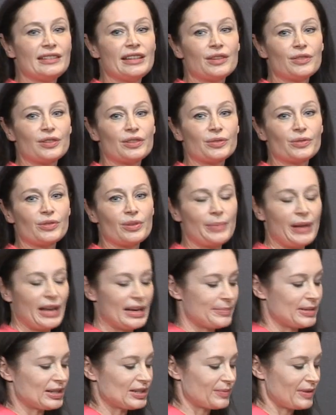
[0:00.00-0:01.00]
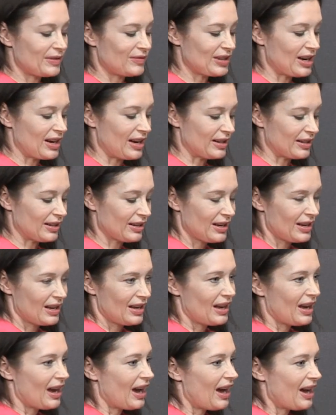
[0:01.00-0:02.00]
across all the playbooks we've done,
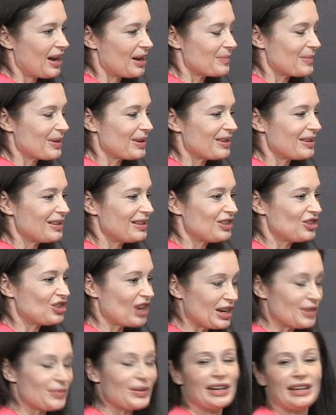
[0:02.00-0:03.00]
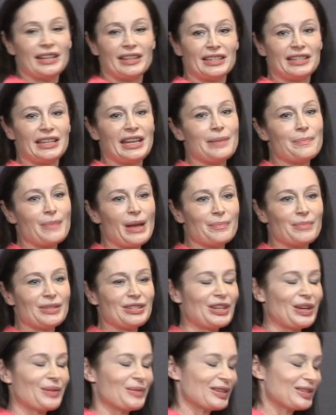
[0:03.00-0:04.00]
generally the team
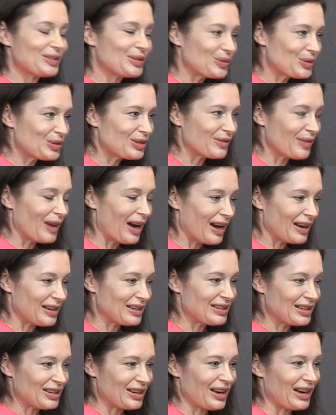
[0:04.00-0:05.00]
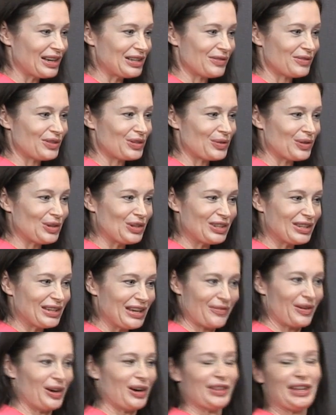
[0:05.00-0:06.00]
members who are sort of under kind of scrutiny
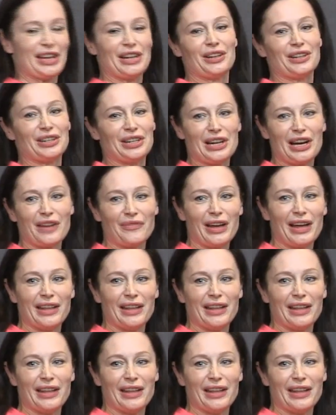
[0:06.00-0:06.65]
of are they good enough,